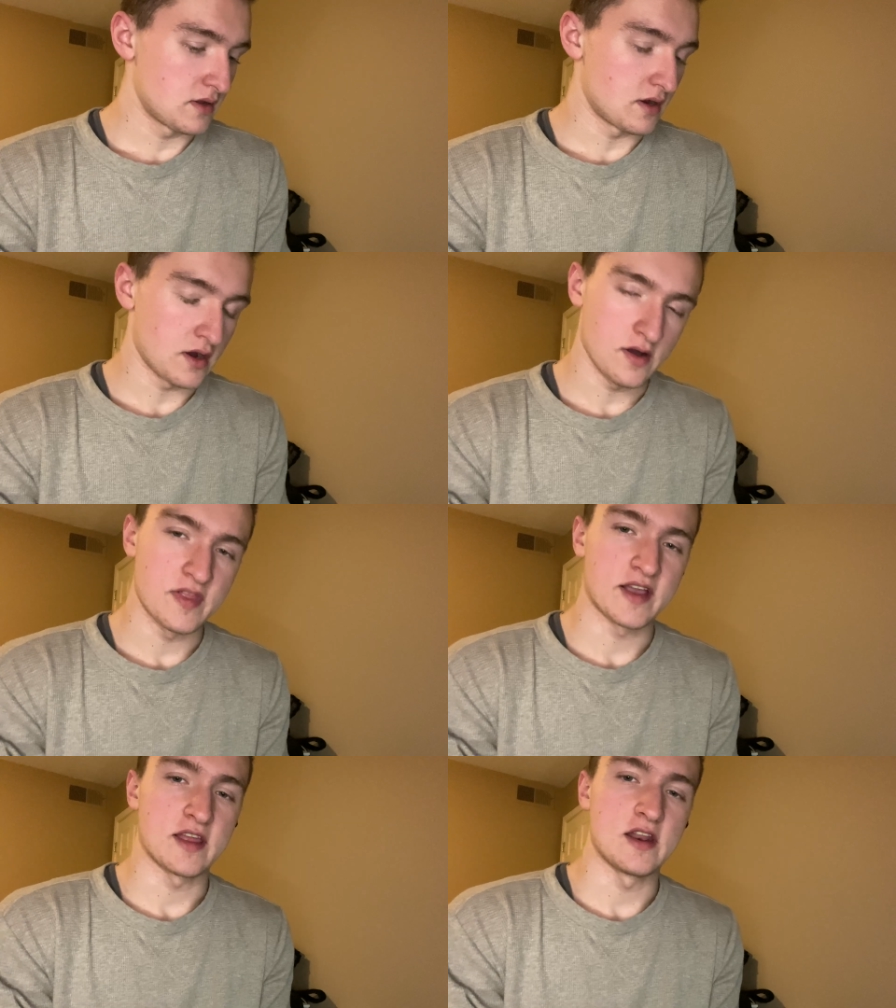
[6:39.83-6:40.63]
All
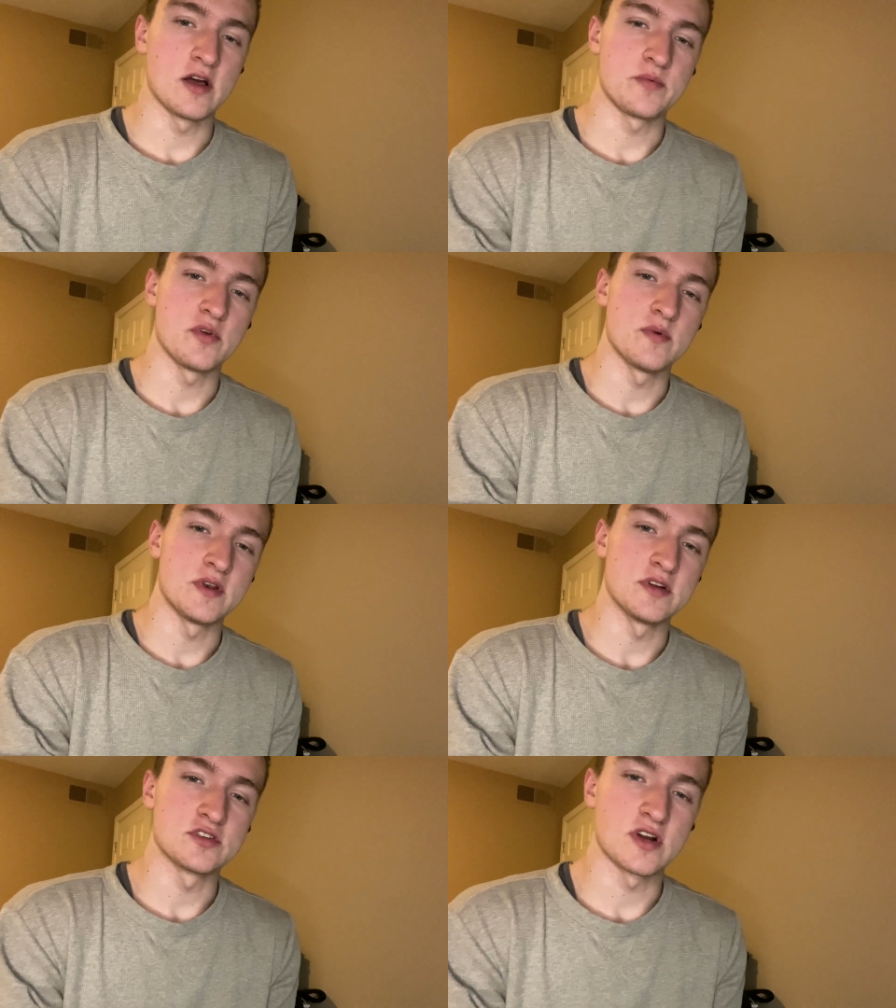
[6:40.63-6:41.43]
that can help you
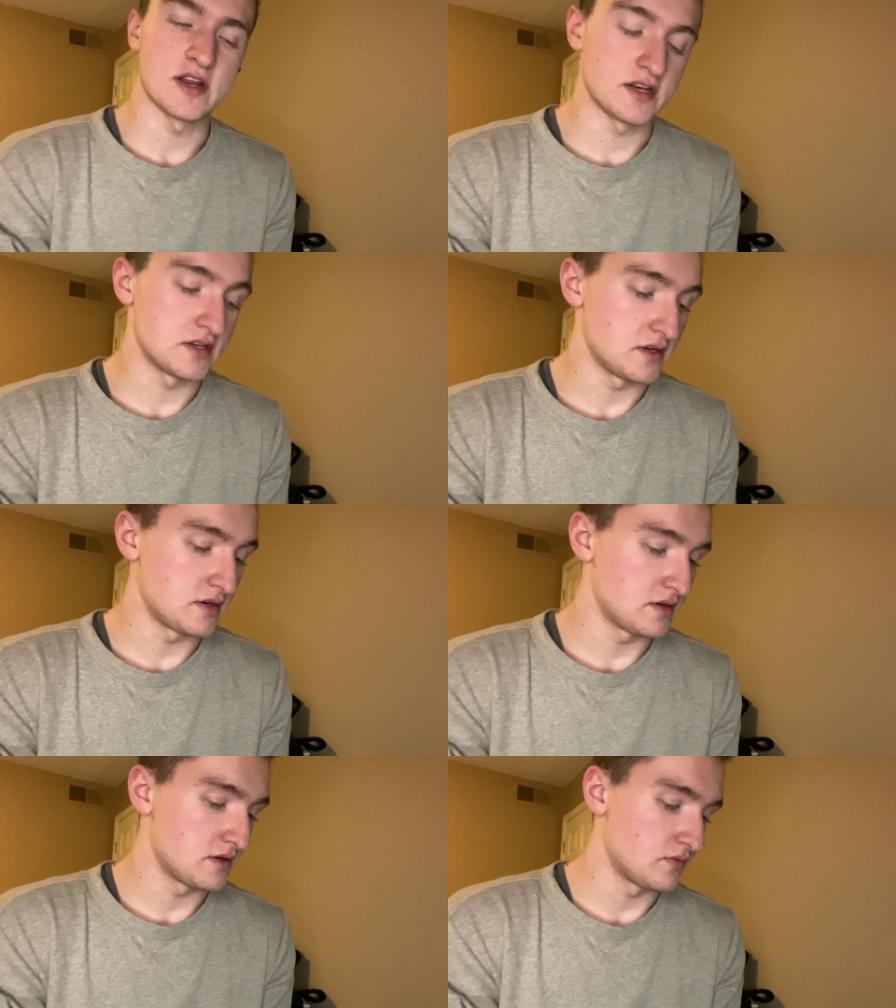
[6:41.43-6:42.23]
when
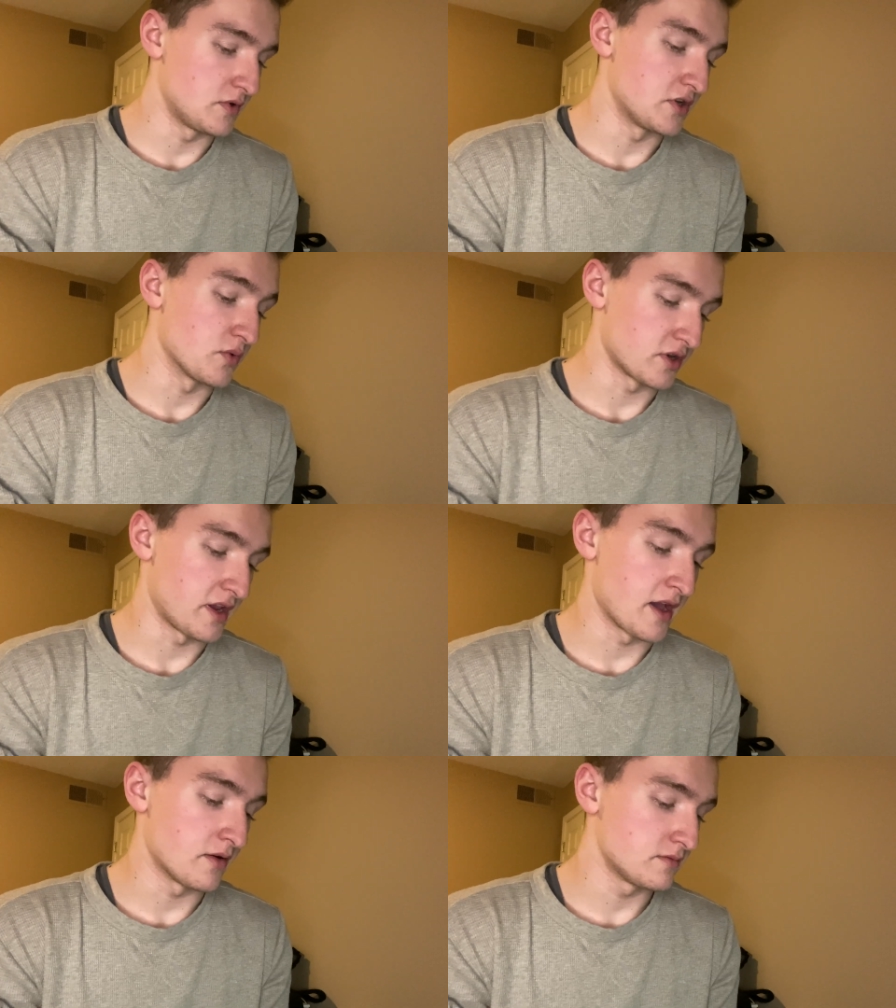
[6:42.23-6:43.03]
you're working out.